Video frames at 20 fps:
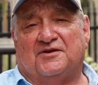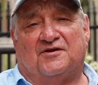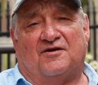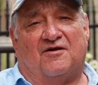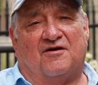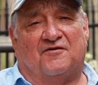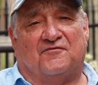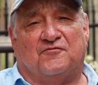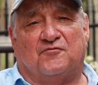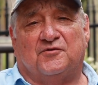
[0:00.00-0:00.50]
it
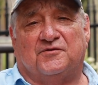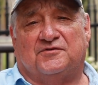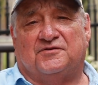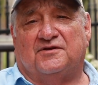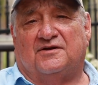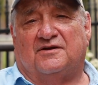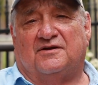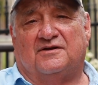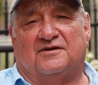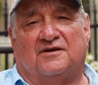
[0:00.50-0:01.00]
off with
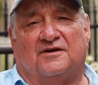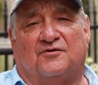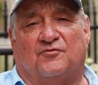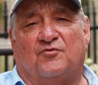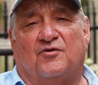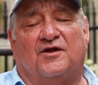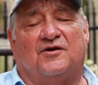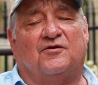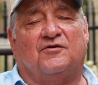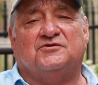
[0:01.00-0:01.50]
uh, a
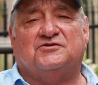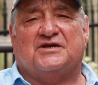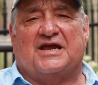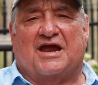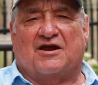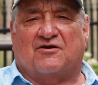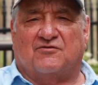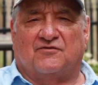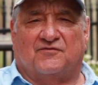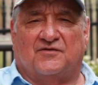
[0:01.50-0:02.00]
run on
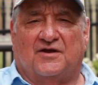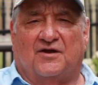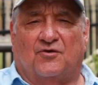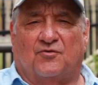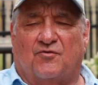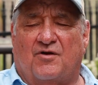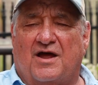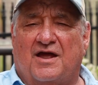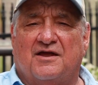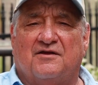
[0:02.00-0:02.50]
Jack Crevalle.
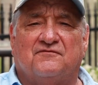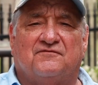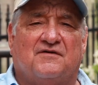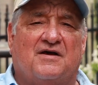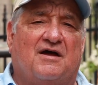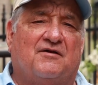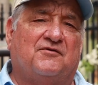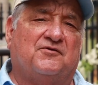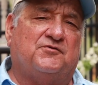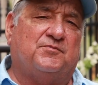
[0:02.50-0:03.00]
Ryan
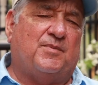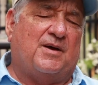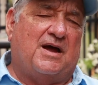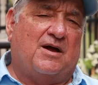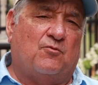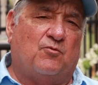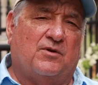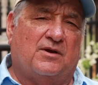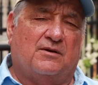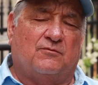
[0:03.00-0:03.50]
found a
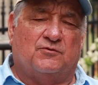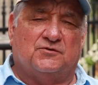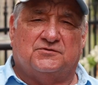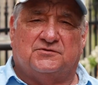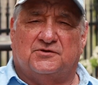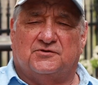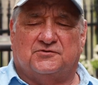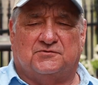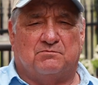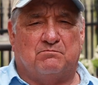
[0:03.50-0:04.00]
spot where it was
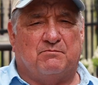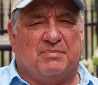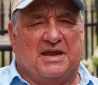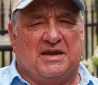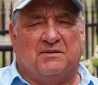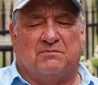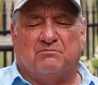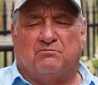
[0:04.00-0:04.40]
just bait